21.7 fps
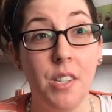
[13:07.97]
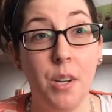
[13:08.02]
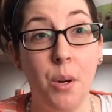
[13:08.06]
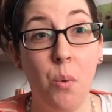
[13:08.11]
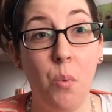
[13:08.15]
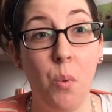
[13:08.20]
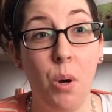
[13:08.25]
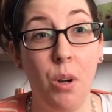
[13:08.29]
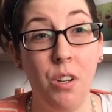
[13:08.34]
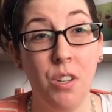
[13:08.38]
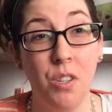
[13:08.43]
They're
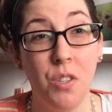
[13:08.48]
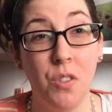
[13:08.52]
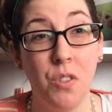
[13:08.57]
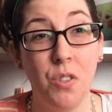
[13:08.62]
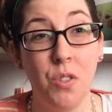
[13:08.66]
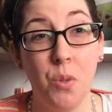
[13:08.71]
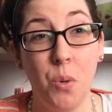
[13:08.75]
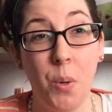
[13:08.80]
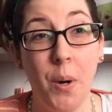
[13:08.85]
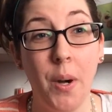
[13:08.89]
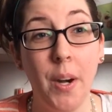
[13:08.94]
one
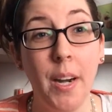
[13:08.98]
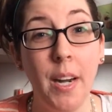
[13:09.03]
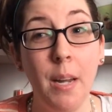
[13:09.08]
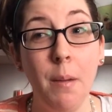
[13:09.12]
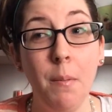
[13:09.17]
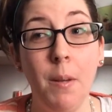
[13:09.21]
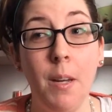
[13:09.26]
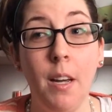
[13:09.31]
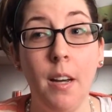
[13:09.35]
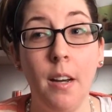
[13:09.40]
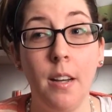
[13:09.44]
story
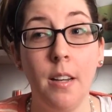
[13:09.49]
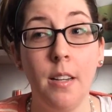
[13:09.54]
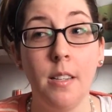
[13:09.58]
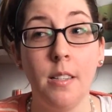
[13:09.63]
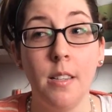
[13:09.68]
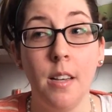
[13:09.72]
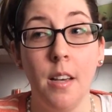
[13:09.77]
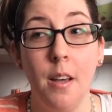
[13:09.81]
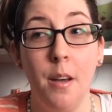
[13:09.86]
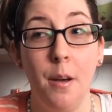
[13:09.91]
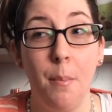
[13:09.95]

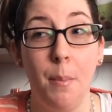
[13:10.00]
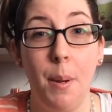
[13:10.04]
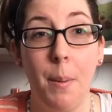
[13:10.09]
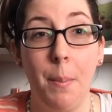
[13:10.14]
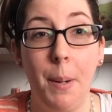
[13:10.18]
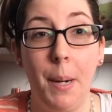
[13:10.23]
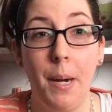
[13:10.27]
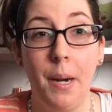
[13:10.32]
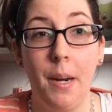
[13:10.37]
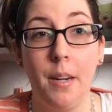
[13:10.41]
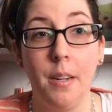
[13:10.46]
because my
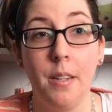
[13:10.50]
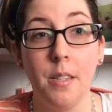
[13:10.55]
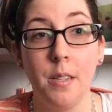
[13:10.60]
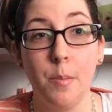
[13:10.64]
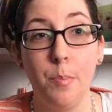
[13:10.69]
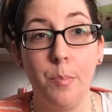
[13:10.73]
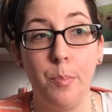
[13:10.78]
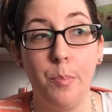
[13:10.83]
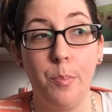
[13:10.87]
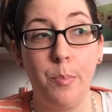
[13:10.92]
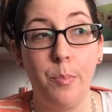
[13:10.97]
parents